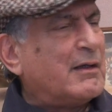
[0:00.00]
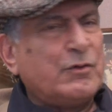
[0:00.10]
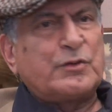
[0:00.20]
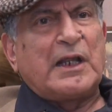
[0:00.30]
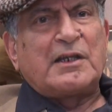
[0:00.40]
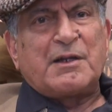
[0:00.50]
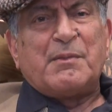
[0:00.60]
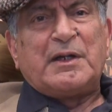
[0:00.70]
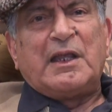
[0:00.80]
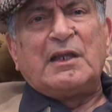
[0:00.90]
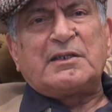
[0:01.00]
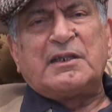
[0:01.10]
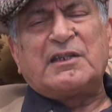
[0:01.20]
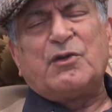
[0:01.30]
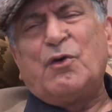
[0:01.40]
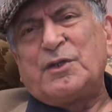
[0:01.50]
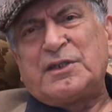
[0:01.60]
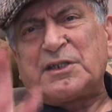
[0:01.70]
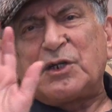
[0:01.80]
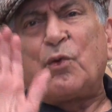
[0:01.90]
You tell somebody else, they say, oh, it's
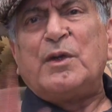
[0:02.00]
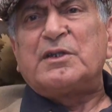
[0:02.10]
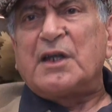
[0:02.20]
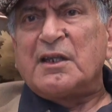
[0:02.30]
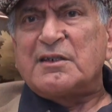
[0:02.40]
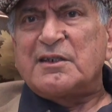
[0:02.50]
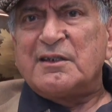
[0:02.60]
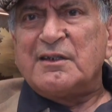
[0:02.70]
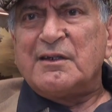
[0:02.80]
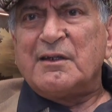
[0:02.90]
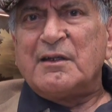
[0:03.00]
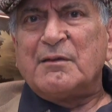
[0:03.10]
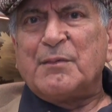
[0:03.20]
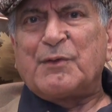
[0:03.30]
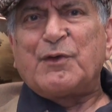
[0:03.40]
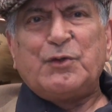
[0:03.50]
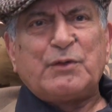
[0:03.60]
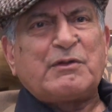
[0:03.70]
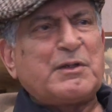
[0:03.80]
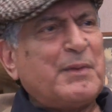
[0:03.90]
just a coincidence. But for you,
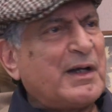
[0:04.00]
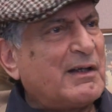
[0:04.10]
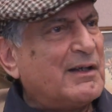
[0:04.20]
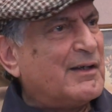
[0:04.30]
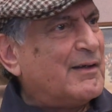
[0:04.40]
it was a miracle.